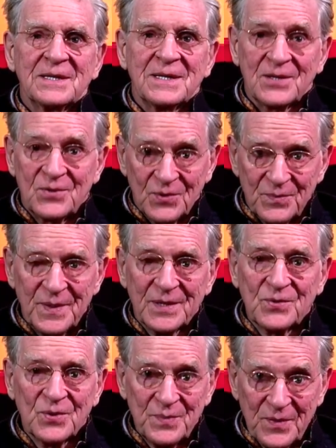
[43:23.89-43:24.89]
they could be,
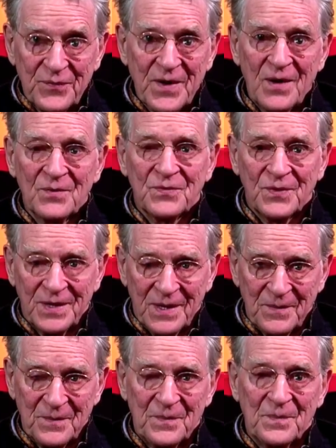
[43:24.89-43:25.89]
it could be found for
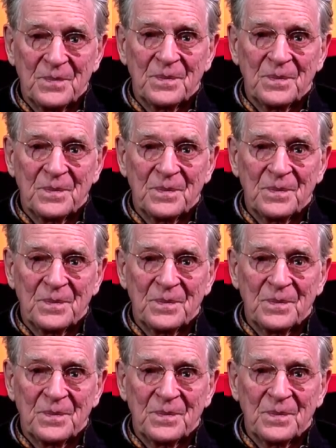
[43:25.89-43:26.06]
them.